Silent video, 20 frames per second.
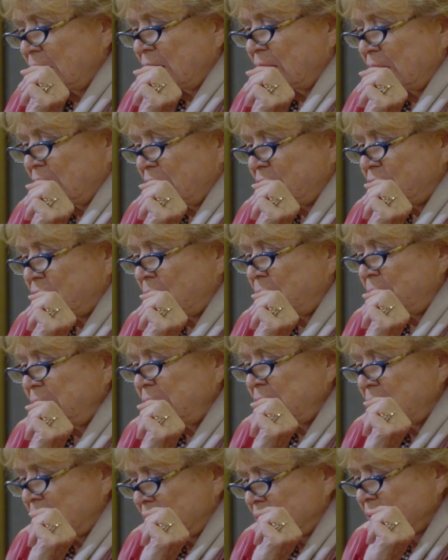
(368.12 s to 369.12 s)
So we
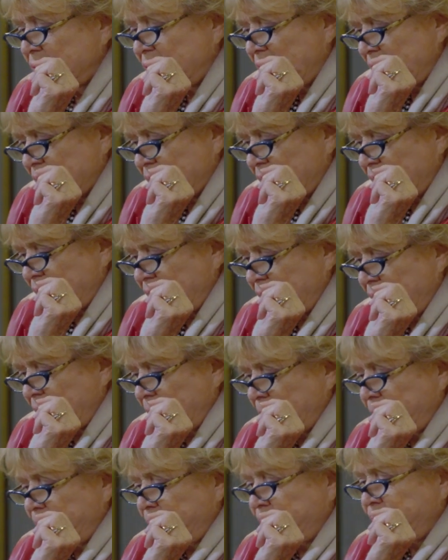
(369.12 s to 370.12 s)
know that
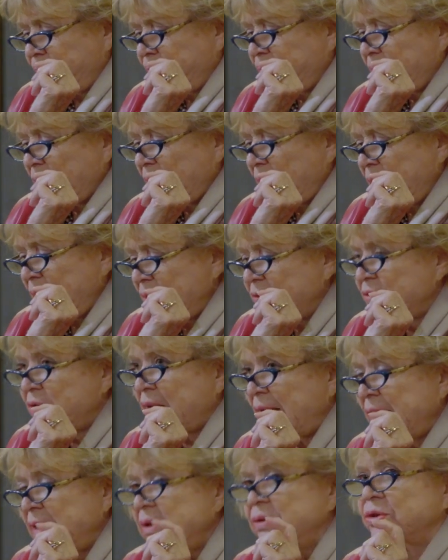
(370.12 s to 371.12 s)
he is
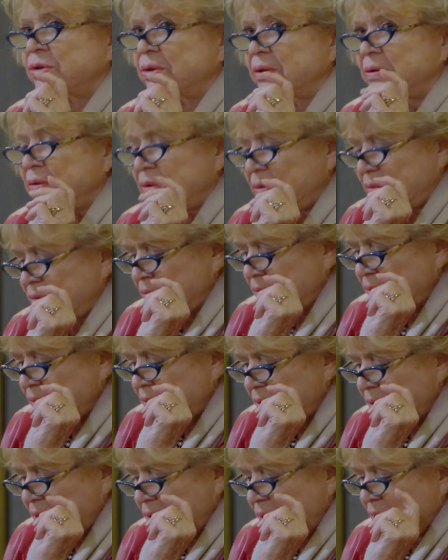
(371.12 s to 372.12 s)
hatred,
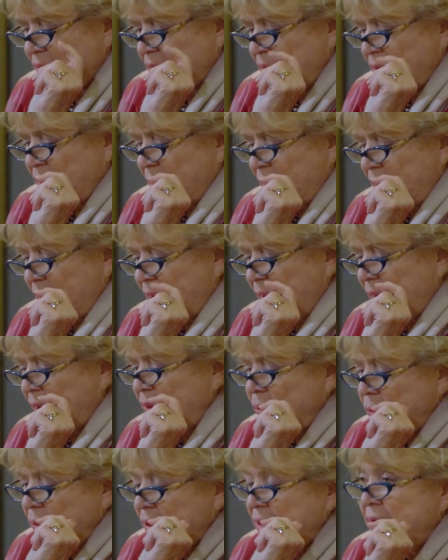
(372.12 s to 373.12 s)

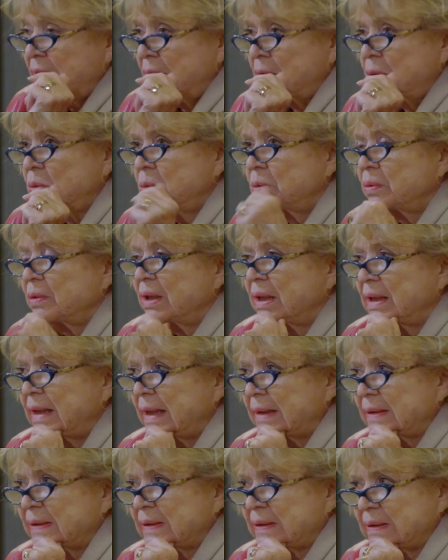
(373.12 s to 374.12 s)
and we know
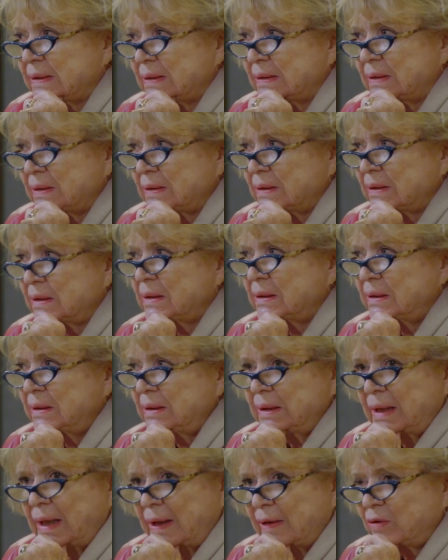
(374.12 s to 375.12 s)
that
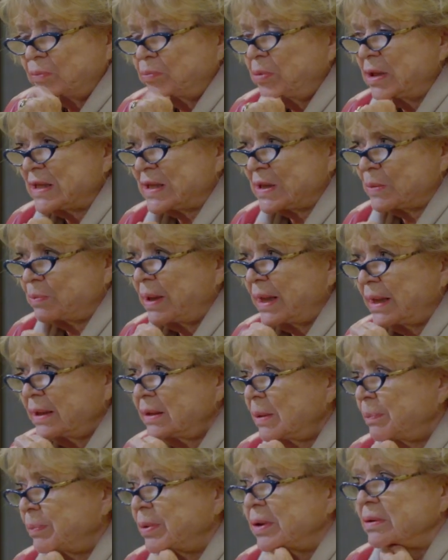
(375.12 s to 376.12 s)
he has been spied
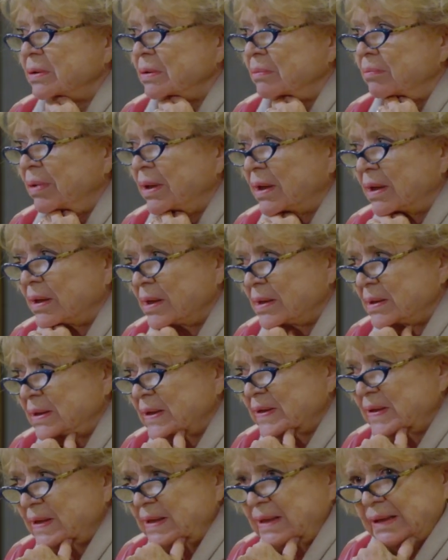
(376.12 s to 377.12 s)
upon by the
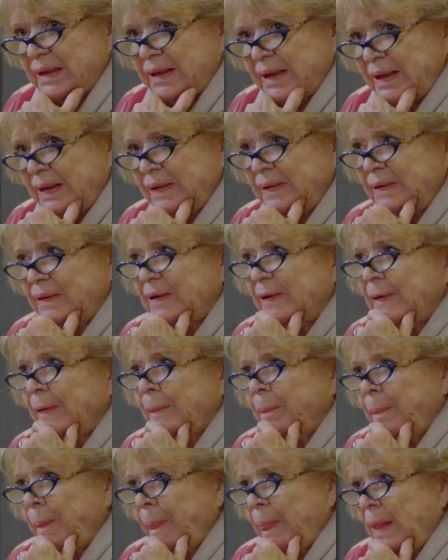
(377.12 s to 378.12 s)
CIA
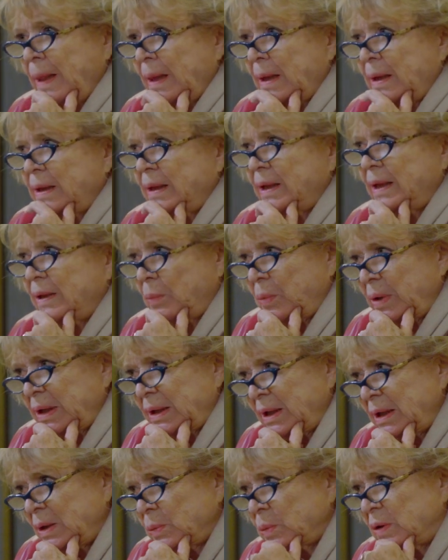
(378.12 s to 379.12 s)
when
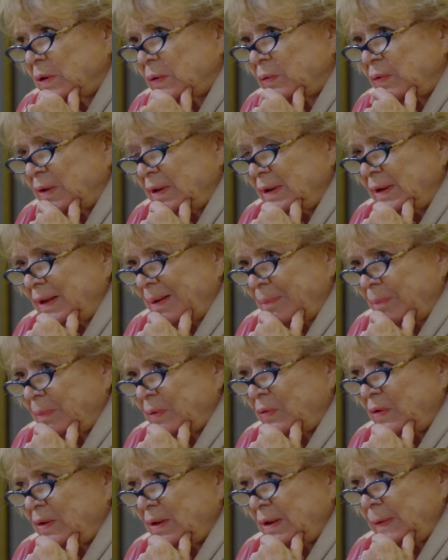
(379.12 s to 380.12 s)
he was in the
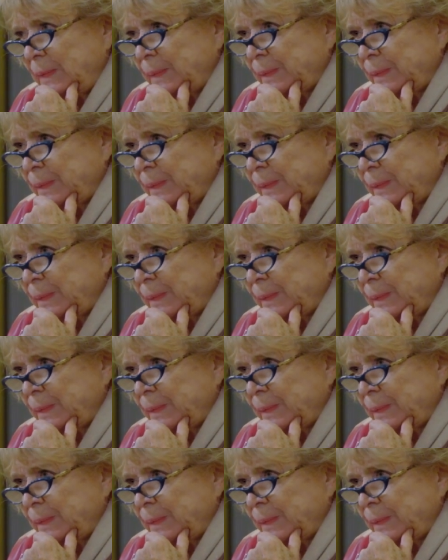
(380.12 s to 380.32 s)
embassy,